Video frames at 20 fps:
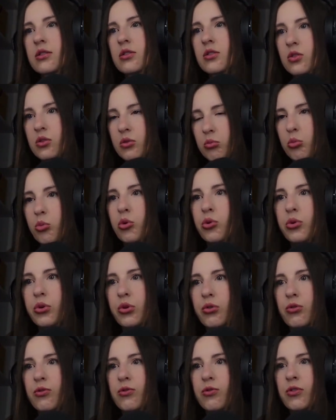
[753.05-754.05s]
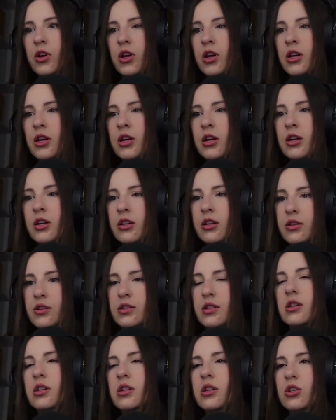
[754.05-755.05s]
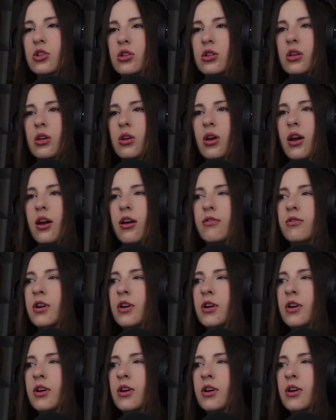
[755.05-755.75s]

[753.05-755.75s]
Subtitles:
to improve this condition that you have.